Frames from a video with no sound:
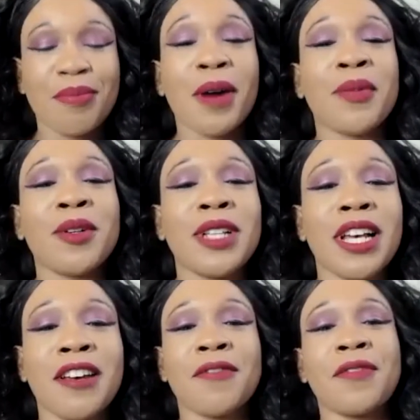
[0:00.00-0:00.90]
bubble
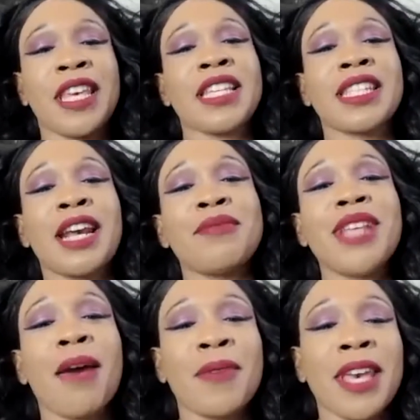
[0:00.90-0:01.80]
of things that I'm tapping